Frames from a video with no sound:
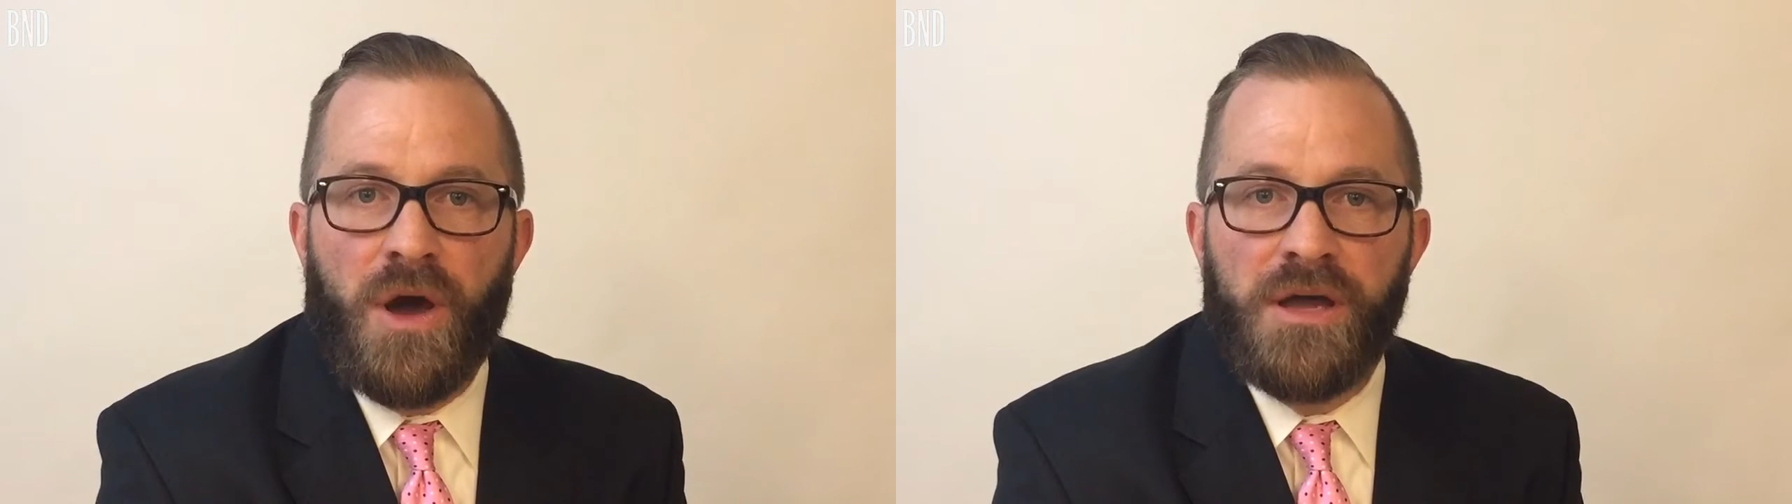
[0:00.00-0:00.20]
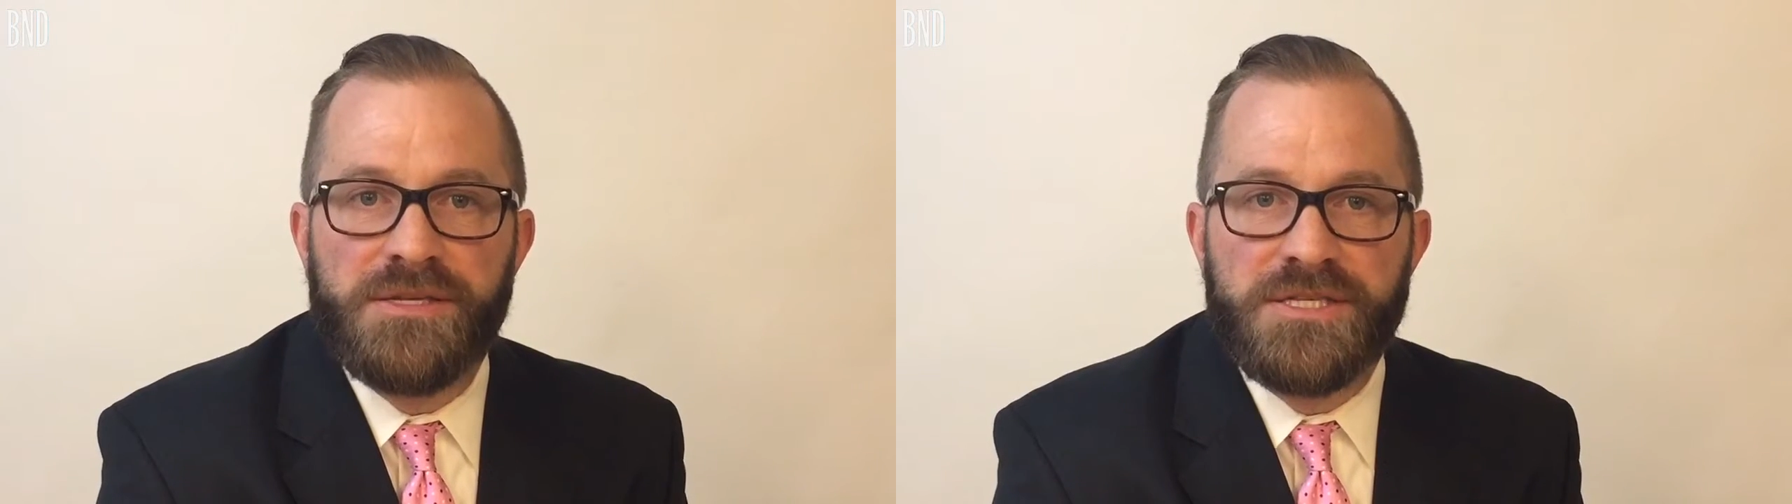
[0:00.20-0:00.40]

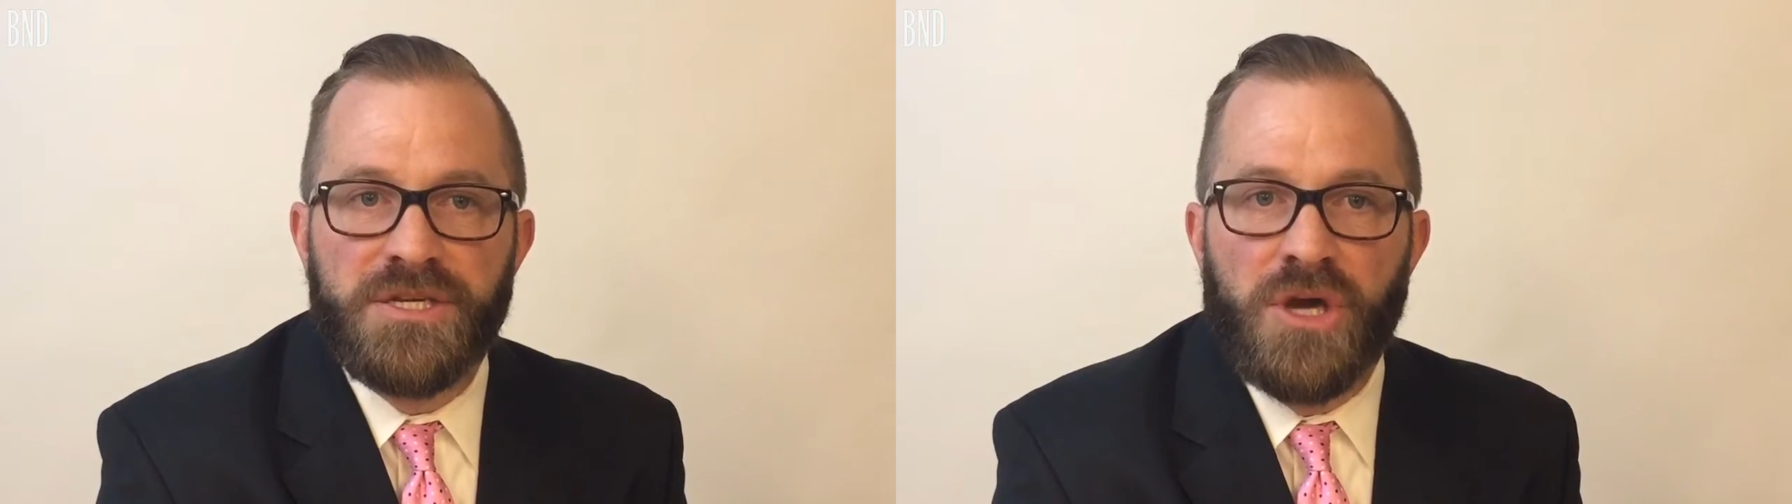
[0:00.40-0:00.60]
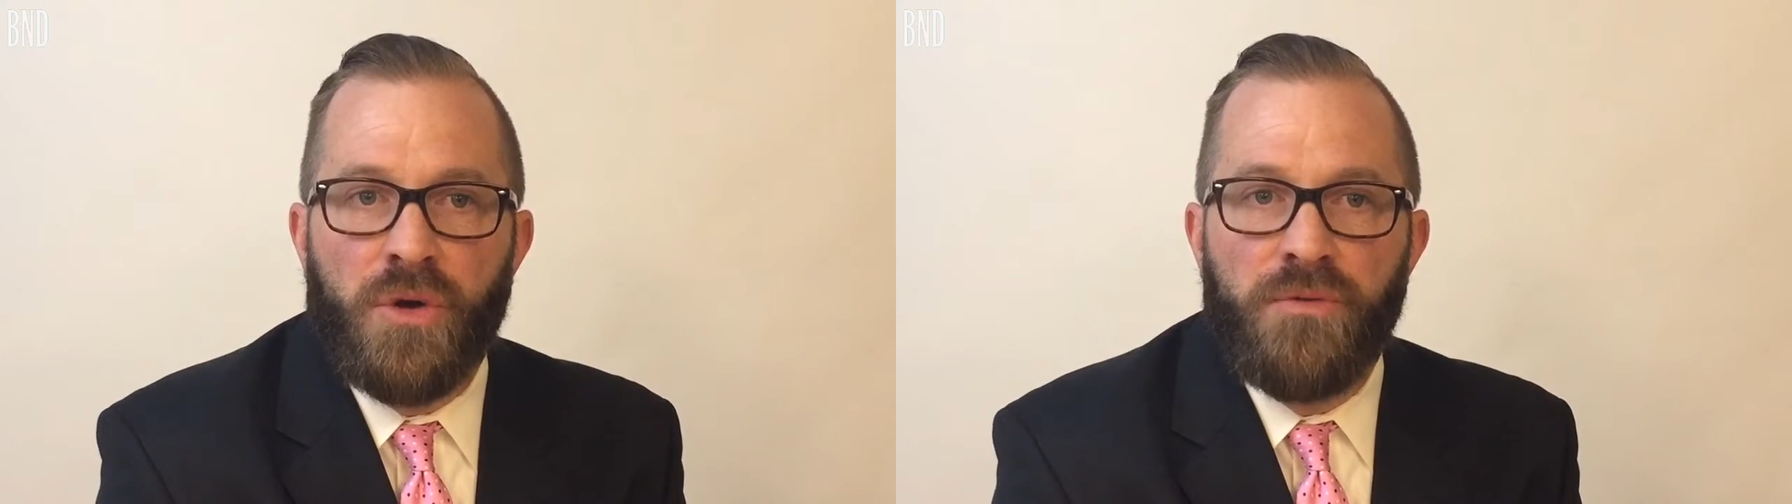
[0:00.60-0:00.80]
is to
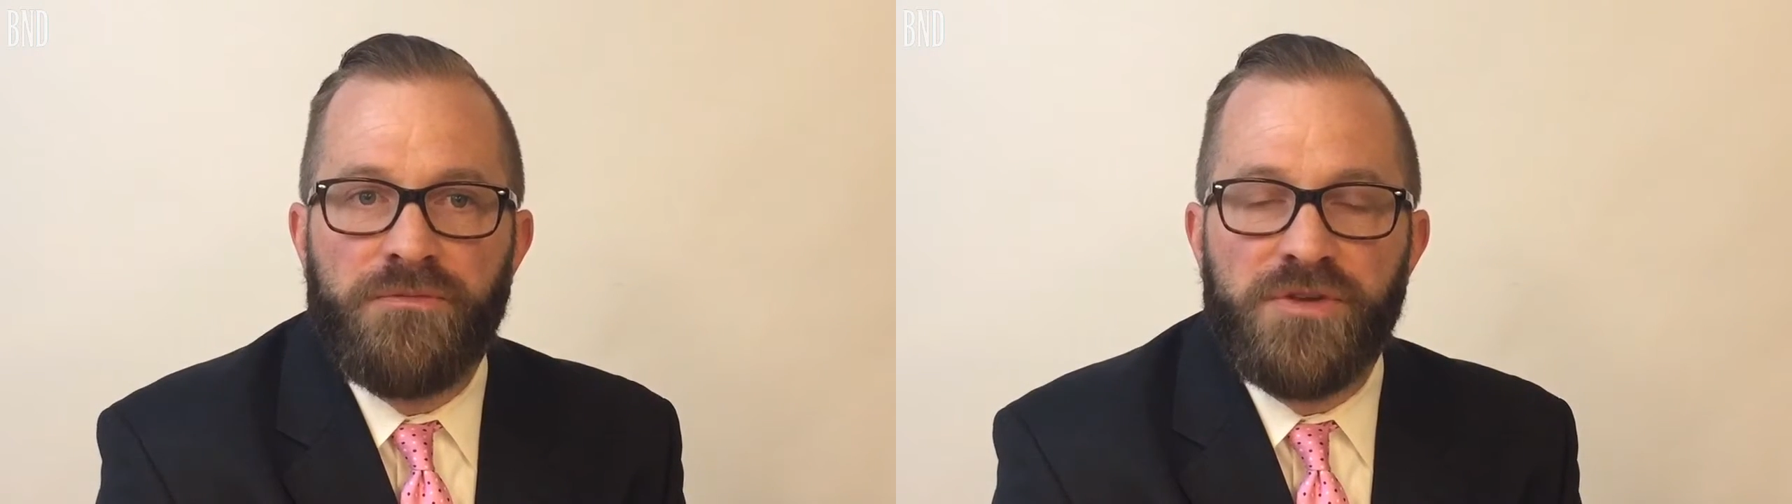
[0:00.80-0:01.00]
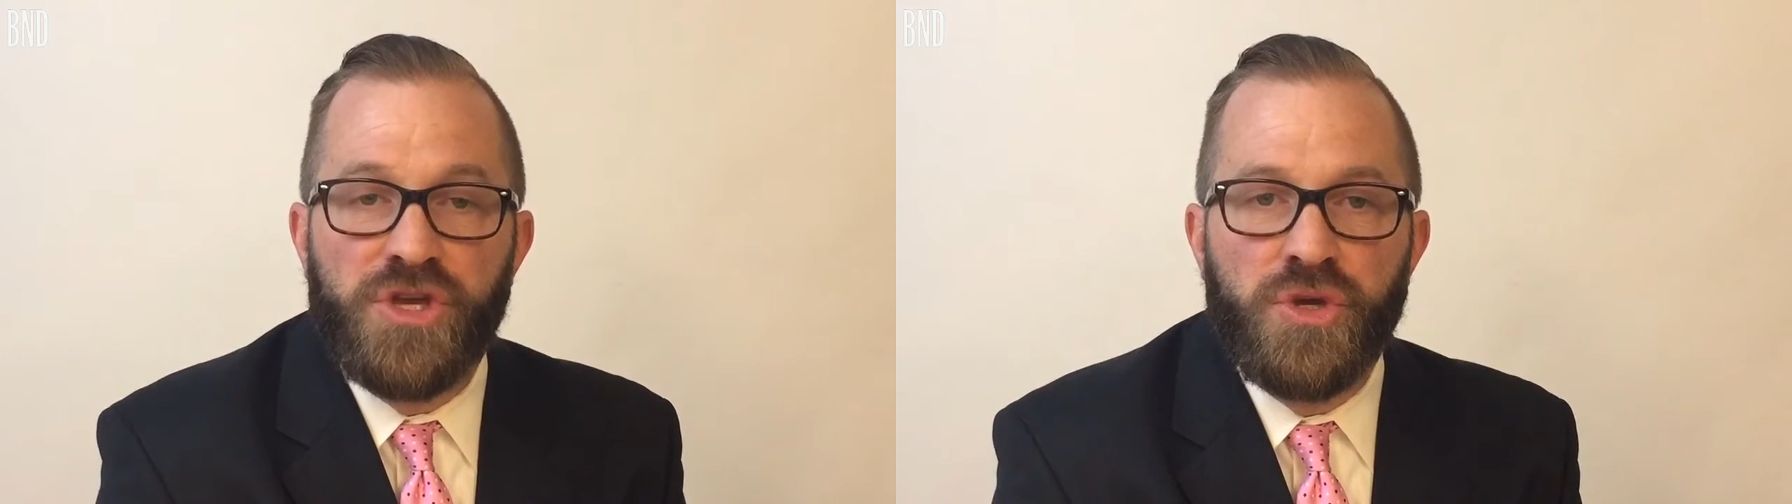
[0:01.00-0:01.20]
go
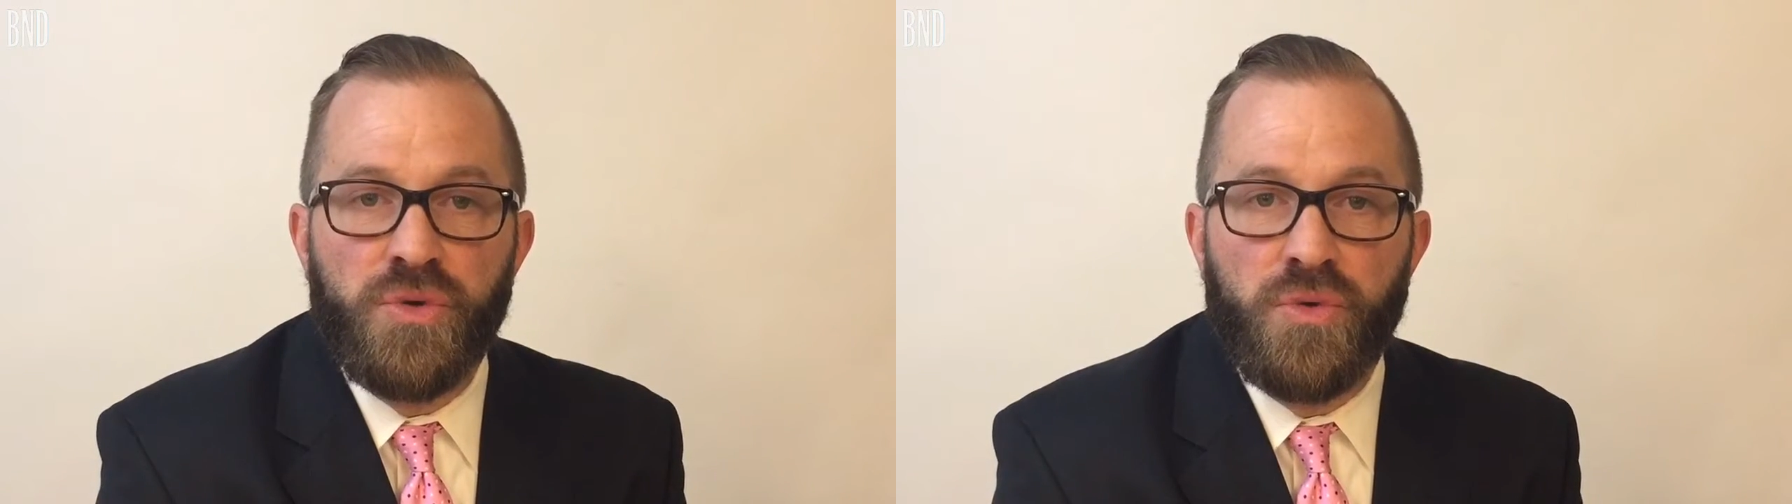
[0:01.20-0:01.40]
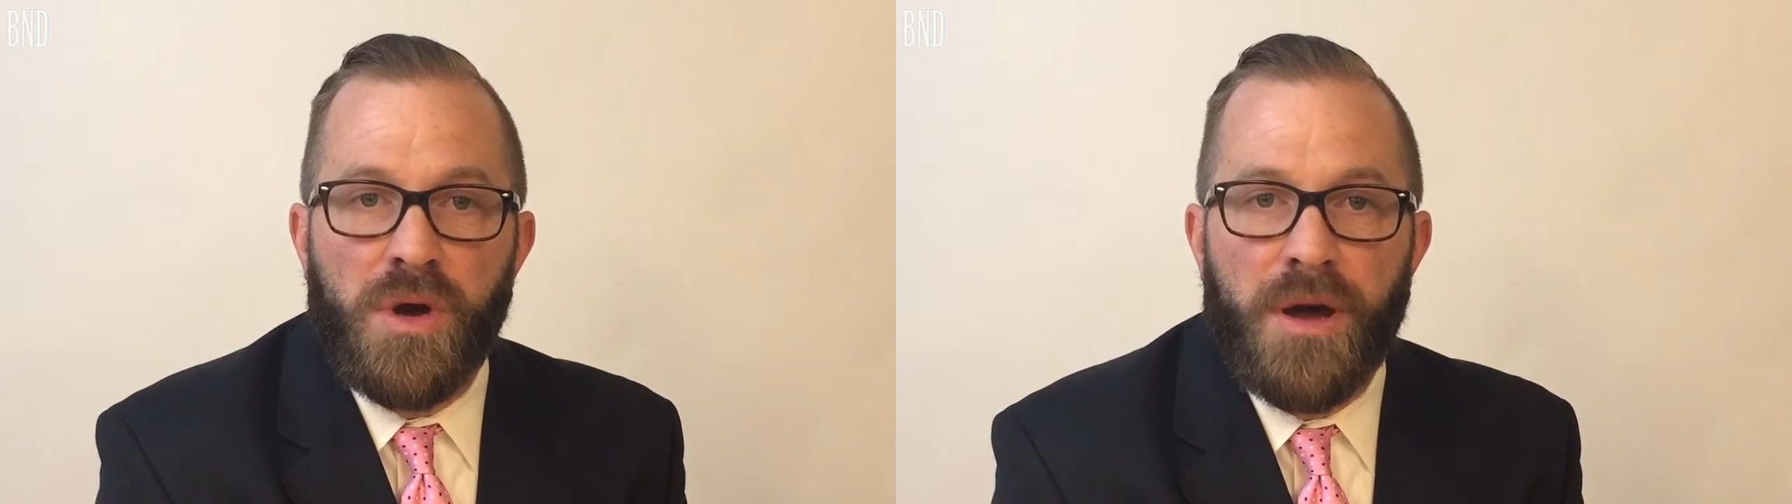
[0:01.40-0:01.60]

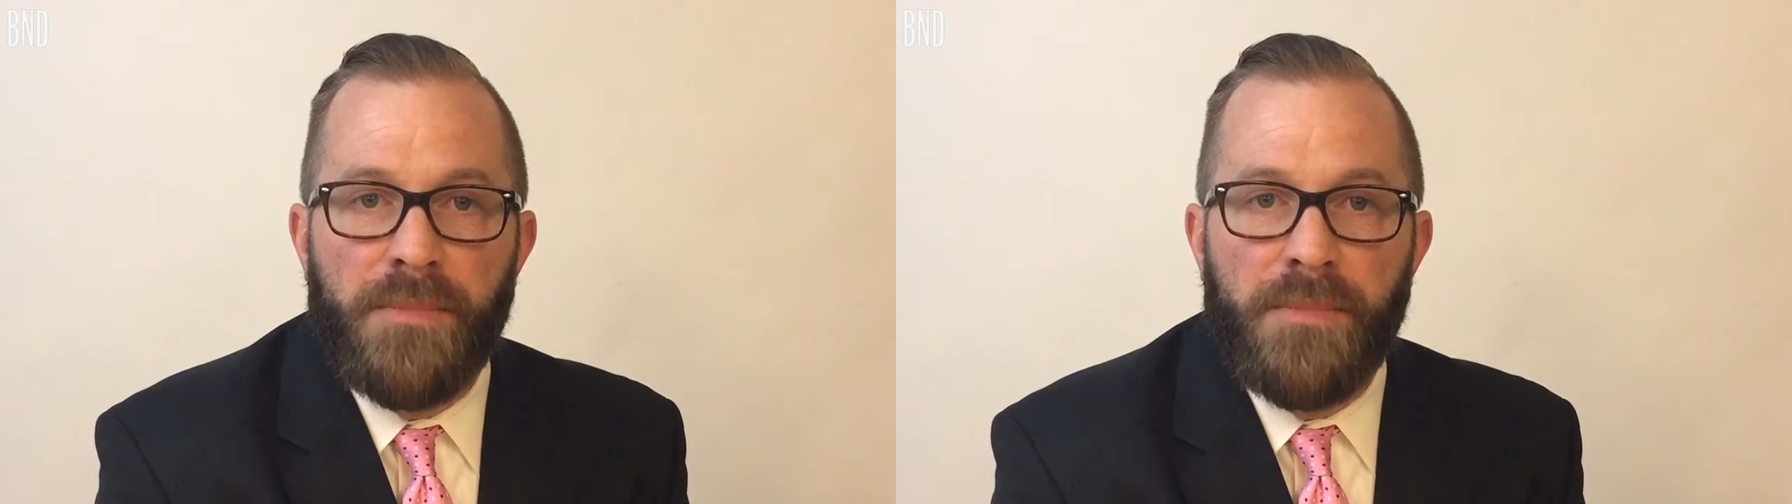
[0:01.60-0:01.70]
view